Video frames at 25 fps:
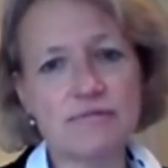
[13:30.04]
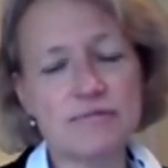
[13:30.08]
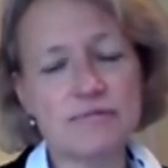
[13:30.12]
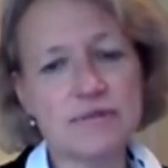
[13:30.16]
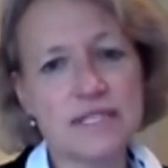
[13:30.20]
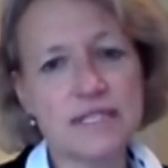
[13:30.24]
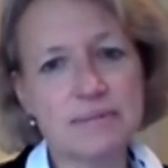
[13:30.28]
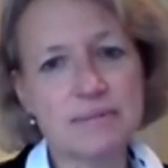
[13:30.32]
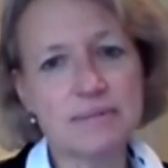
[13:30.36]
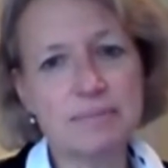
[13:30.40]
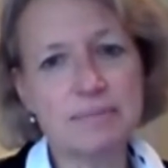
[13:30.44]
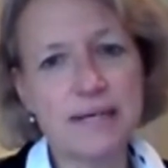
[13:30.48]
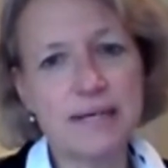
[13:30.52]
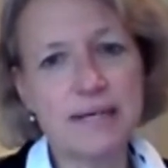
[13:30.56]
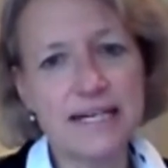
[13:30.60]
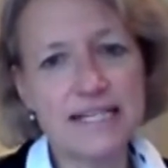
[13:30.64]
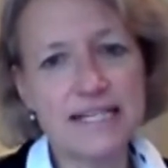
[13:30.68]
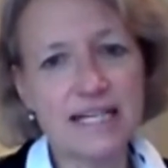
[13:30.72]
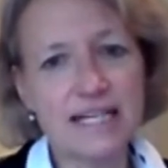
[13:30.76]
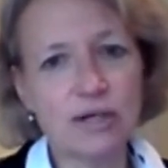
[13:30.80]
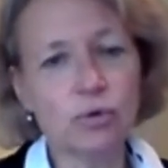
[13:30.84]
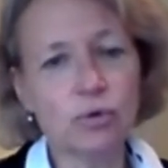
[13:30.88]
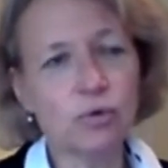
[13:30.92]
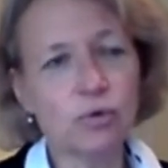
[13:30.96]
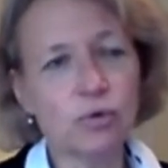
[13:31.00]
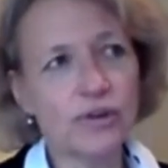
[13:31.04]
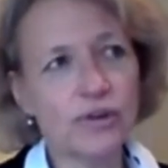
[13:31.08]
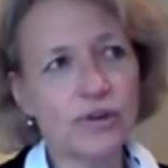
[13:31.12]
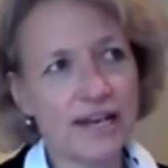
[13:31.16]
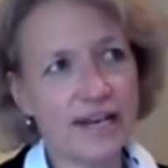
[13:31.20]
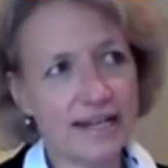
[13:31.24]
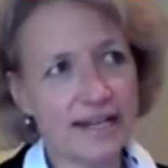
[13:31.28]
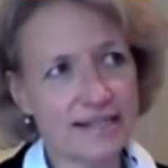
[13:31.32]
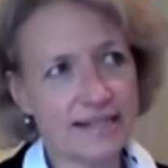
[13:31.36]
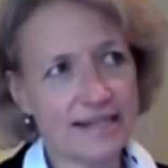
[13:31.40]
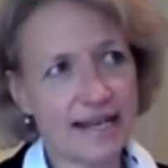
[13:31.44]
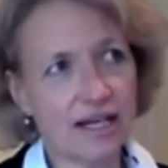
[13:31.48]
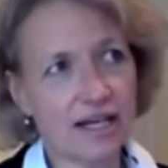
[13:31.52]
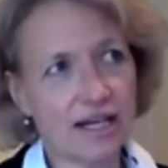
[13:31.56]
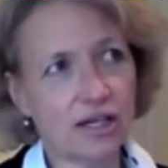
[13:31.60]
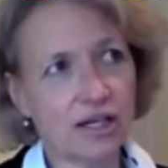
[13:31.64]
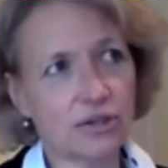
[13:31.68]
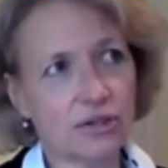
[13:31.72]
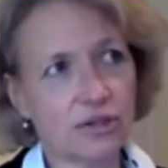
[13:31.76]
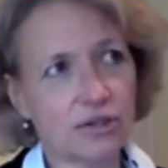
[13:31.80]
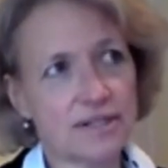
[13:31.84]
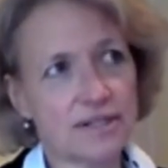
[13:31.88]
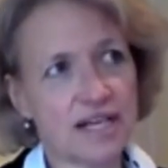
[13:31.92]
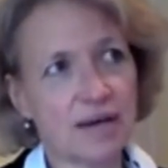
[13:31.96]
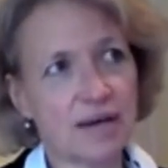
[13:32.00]
Splitting all the
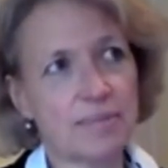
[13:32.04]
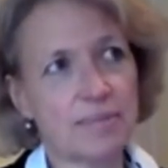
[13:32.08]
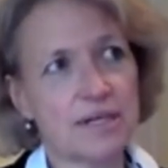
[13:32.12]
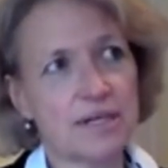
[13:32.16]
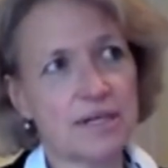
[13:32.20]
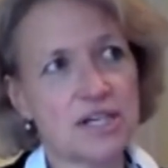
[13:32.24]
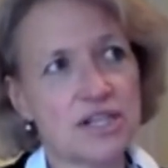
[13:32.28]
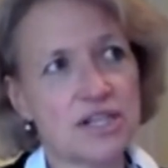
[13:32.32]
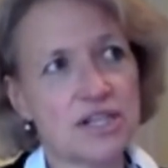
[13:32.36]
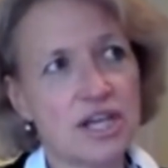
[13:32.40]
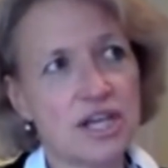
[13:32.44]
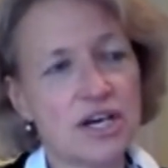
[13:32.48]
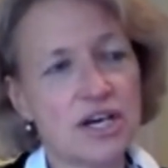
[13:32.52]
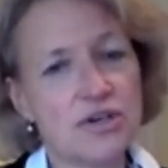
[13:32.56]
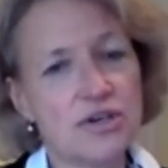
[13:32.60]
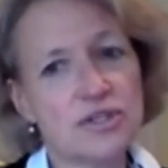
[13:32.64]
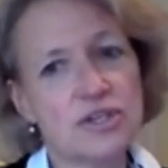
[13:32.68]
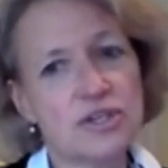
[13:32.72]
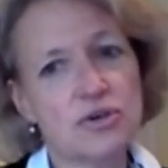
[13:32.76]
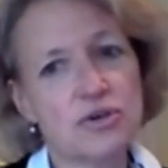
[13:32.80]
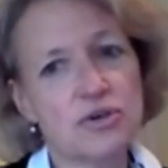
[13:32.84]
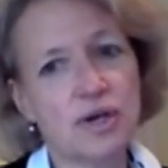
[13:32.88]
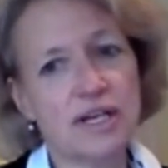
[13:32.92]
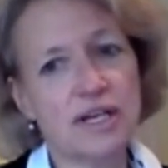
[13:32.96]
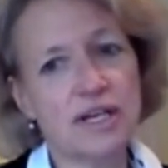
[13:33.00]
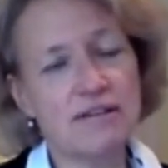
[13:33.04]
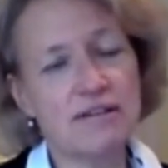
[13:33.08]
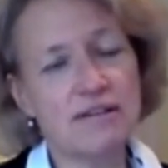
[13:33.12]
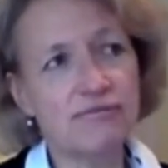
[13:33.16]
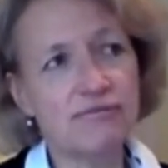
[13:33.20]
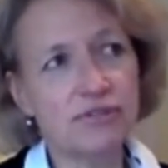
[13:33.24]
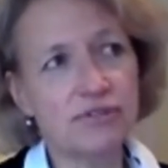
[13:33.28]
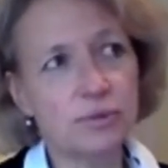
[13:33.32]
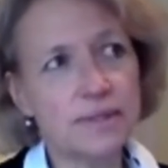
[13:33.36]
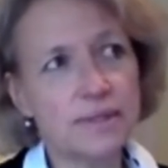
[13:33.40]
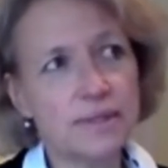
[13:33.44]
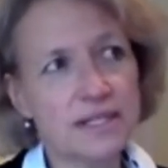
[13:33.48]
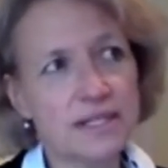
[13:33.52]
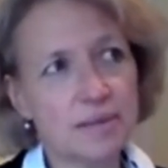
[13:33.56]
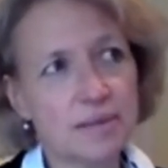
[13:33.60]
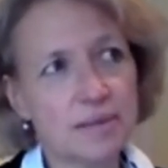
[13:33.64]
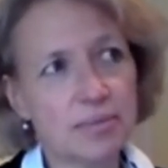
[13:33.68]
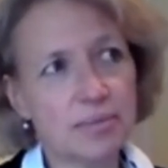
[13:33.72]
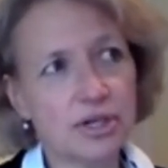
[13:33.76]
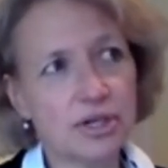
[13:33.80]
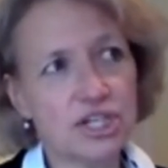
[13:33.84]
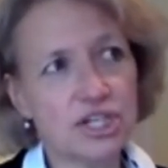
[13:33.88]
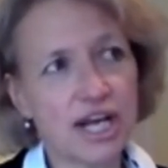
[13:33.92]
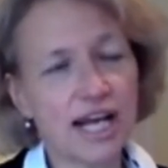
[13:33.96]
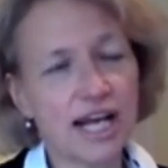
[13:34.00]
stakeholders up into those who can influence the
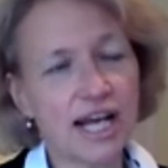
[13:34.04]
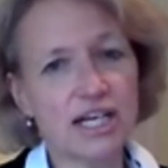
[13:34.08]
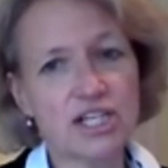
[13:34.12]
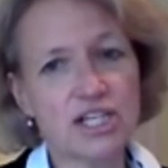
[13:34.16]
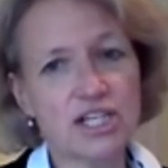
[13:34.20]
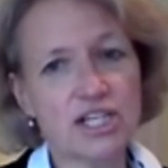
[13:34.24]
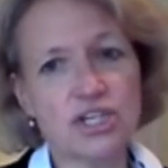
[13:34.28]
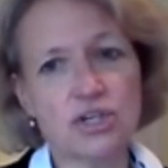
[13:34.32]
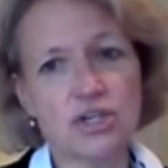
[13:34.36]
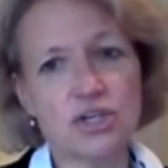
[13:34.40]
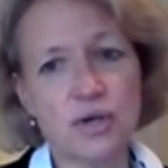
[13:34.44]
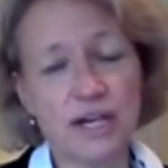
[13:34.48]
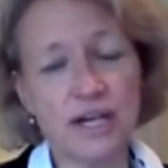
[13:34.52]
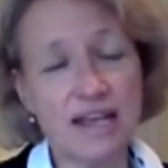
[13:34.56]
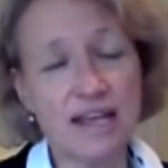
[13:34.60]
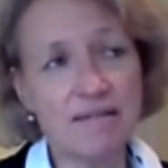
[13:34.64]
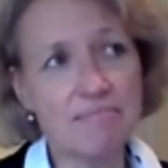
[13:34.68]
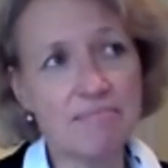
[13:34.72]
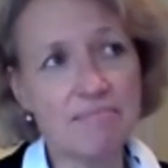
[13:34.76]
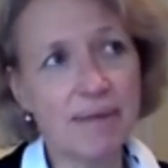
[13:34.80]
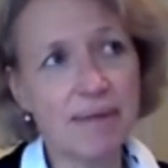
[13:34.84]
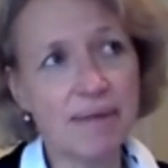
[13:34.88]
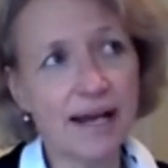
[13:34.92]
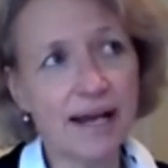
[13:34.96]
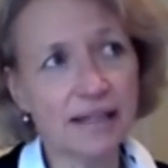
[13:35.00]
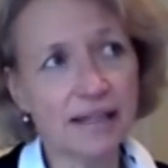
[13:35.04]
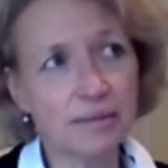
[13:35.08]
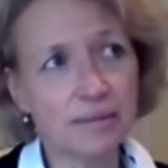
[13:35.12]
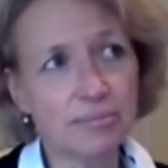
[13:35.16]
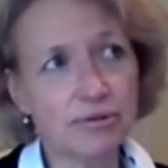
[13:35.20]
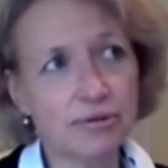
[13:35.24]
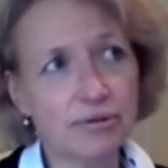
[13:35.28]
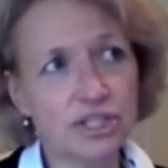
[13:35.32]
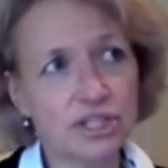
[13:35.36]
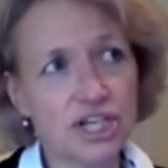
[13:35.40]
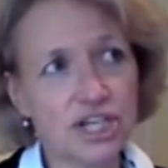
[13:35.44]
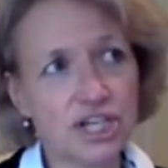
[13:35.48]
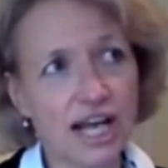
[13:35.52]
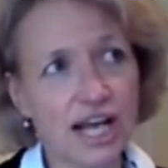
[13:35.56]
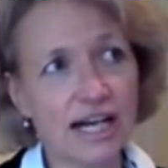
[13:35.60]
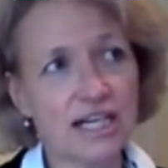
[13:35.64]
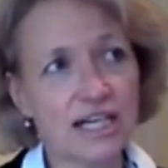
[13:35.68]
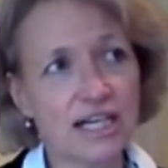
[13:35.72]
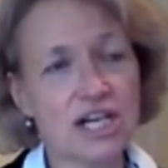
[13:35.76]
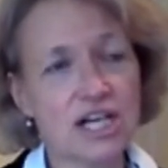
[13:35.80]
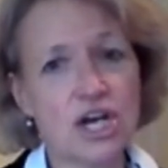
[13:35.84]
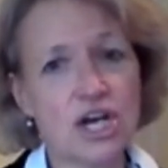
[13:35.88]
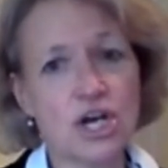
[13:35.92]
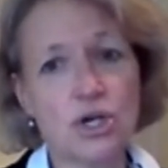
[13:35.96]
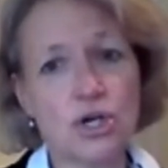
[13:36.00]
project, who can impact the
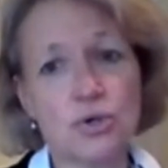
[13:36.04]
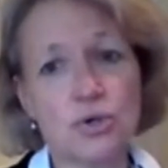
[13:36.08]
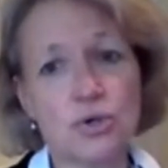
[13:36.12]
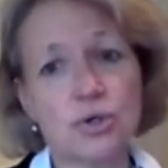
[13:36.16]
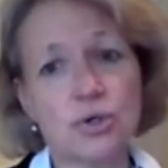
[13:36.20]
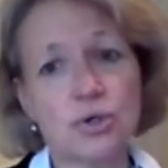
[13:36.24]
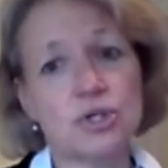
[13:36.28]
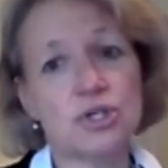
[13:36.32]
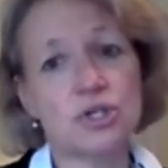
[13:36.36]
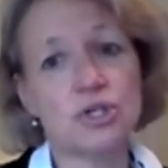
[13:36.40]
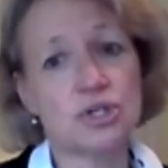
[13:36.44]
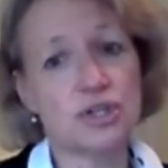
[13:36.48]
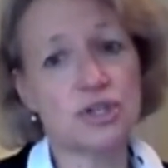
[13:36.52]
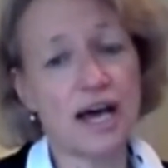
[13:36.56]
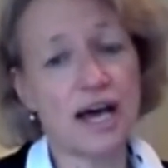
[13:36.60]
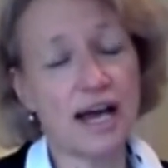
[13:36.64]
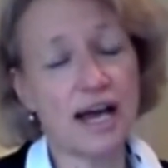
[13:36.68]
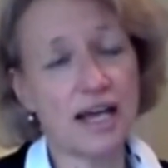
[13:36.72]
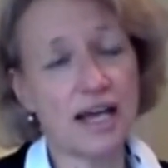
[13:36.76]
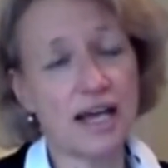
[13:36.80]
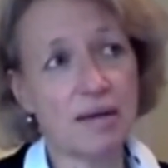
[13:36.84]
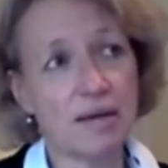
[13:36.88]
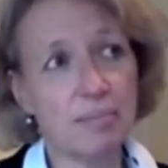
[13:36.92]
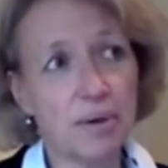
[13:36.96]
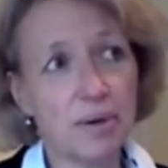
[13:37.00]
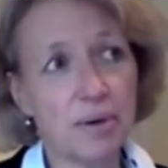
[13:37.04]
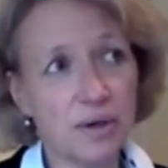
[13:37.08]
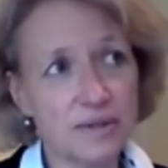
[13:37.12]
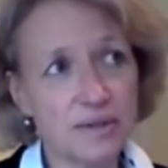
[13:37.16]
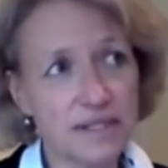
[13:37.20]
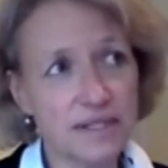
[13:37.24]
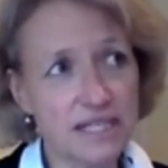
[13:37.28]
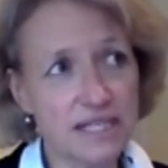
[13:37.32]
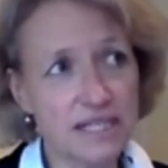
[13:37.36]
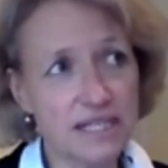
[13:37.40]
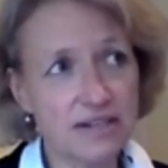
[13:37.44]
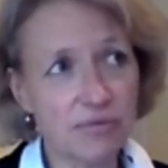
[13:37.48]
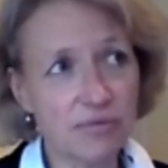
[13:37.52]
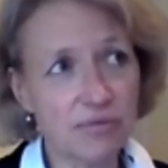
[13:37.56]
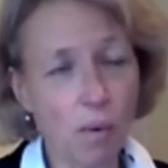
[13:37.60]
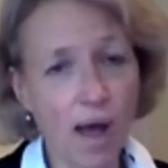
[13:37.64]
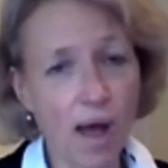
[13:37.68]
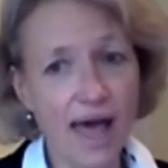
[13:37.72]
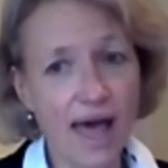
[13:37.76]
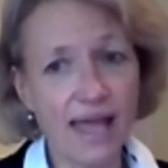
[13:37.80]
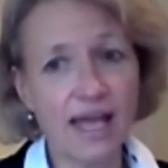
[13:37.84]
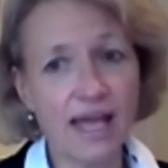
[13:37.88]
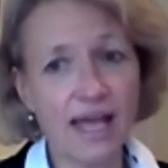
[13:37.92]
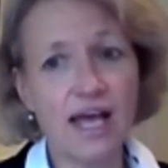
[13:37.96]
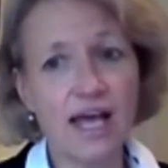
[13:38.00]
project, who can do that in a positive
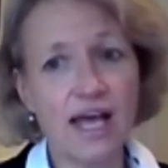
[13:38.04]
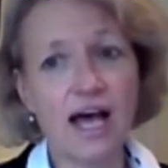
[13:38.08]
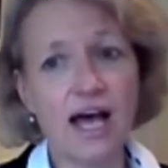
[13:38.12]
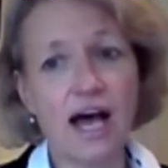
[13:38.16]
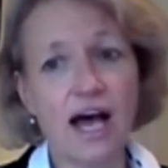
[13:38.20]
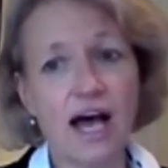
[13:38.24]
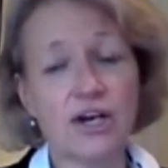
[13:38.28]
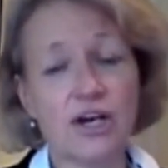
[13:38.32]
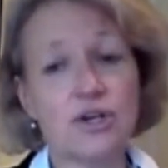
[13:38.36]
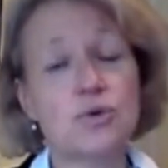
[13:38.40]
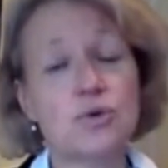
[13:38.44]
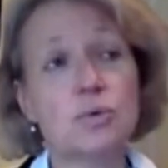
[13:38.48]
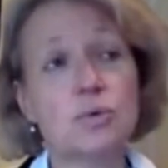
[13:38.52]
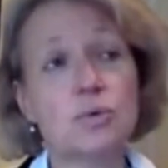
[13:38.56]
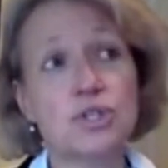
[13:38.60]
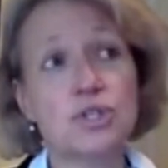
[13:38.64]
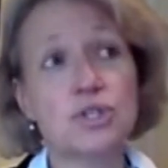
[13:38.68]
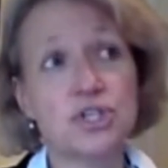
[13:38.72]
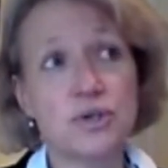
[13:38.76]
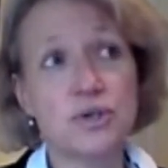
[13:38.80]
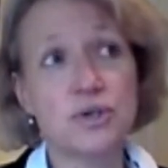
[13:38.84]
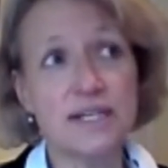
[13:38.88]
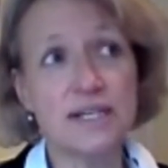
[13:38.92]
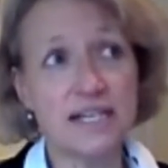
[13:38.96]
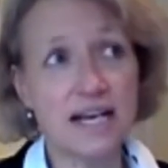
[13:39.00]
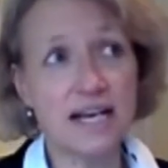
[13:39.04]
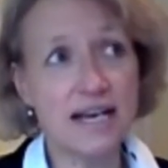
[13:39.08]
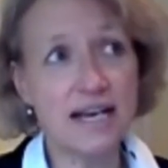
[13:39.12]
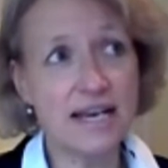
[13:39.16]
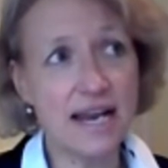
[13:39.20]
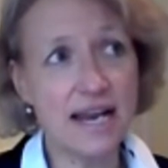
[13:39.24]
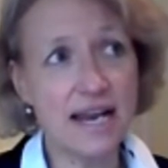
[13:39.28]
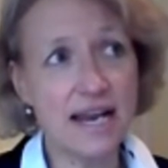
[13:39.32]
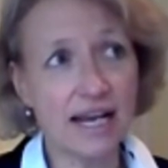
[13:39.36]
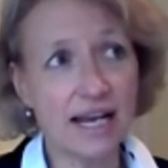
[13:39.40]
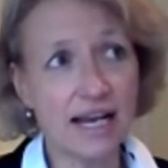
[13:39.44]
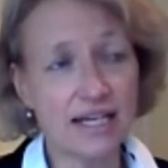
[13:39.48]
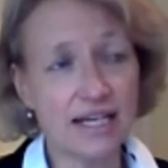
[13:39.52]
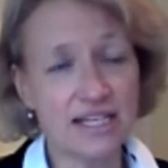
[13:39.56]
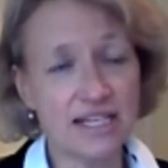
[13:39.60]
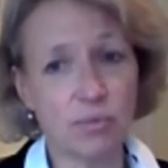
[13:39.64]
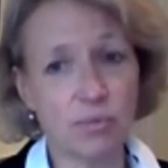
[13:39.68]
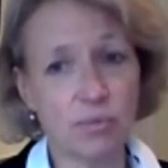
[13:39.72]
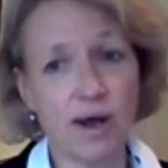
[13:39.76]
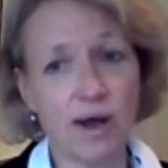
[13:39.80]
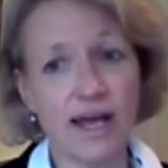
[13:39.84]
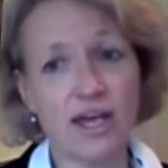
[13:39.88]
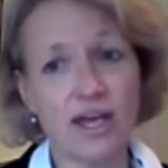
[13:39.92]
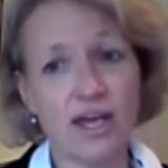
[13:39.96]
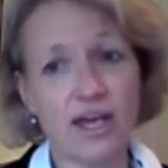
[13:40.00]
way, and who would do it in a negative
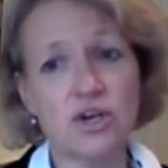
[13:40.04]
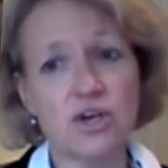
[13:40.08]
way.